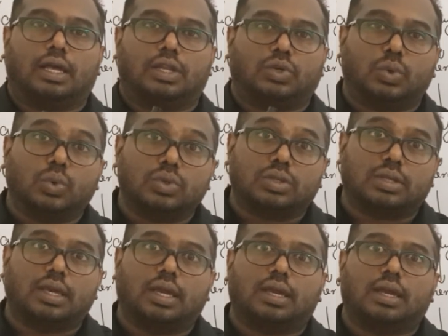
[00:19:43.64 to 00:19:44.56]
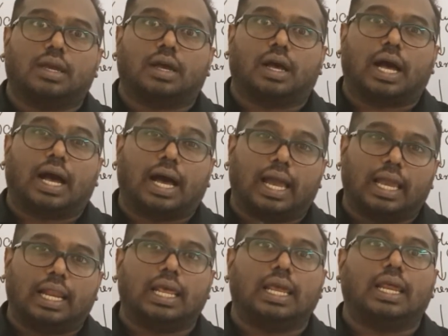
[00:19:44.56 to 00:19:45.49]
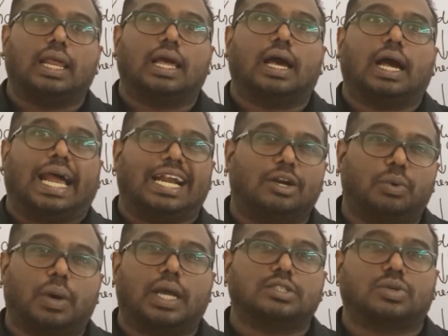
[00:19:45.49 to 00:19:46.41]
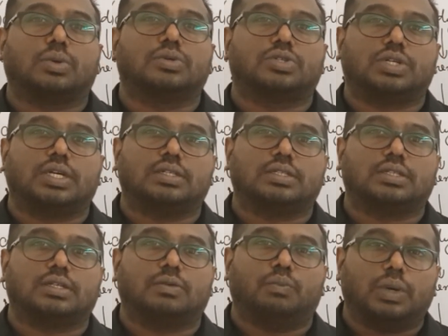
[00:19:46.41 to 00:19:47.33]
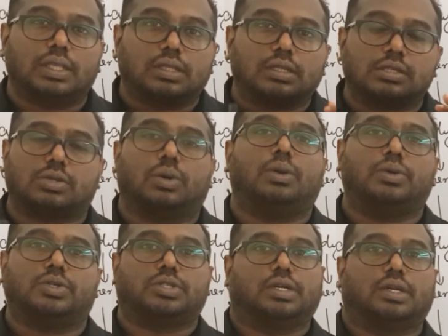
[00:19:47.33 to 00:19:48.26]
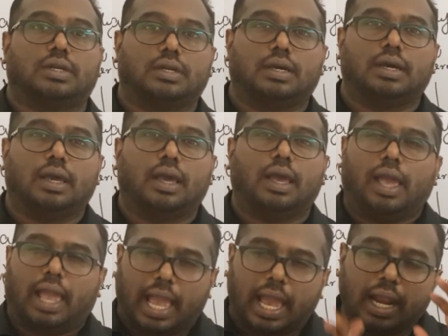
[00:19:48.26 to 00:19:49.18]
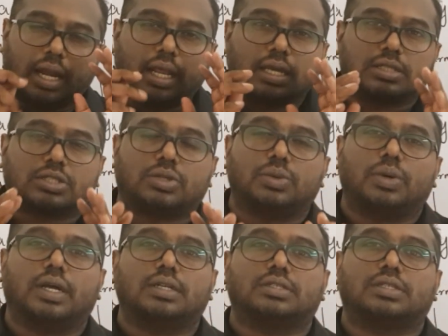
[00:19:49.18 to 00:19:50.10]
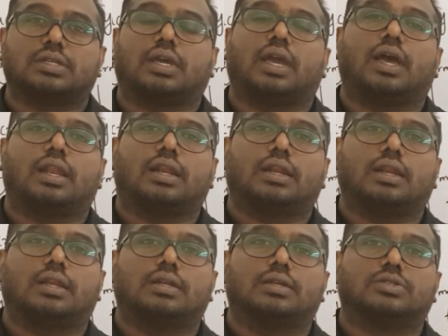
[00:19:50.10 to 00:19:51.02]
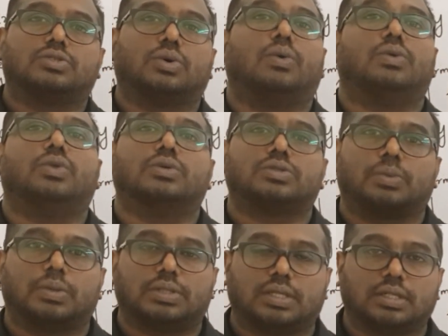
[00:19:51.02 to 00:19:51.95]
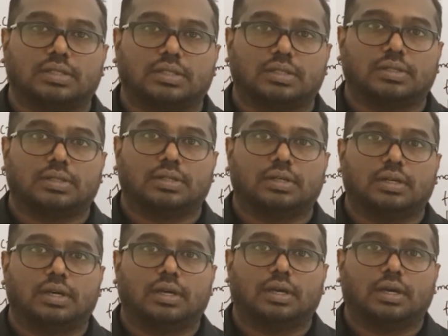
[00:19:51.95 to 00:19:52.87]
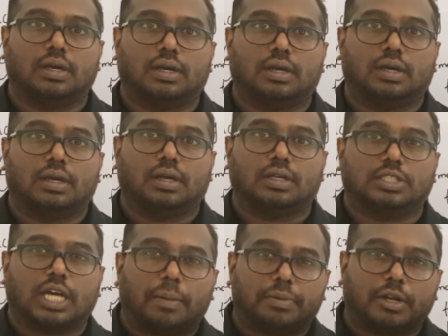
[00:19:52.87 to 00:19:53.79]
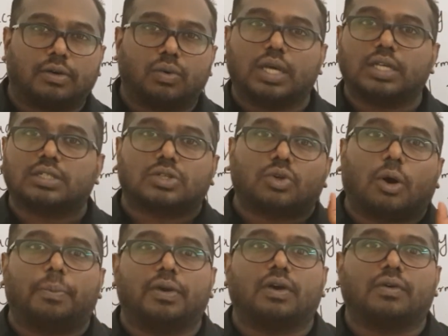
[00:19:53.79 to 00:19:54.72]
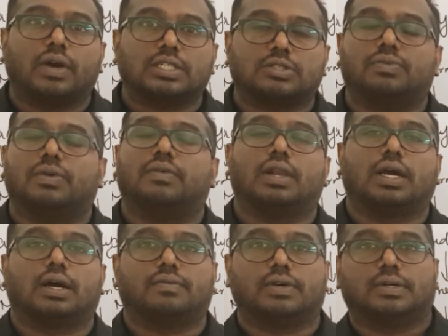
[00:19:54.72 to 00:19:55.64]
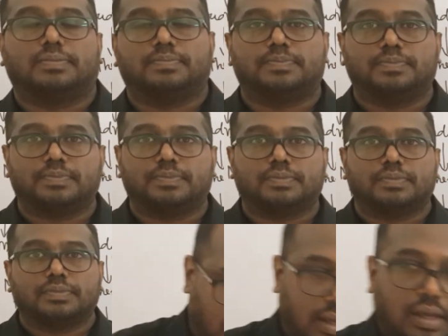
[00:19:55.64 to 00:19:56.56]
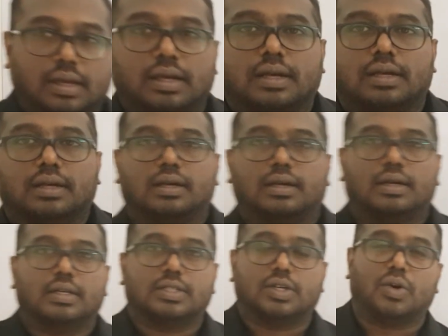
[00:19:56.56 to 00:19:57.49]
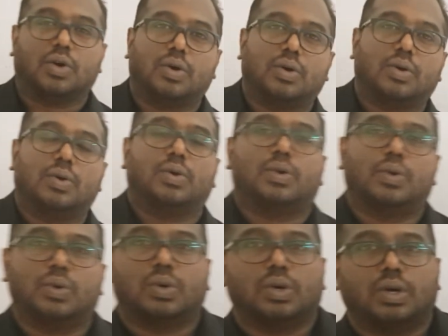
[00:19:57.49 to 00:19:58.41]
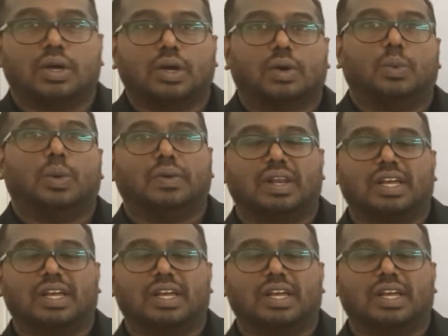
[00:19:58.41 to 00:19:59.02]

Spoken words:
2-3 highly advanced questions with the solution. Any students can solve those questions. Chapter wise, topic wise, we will cover. So we will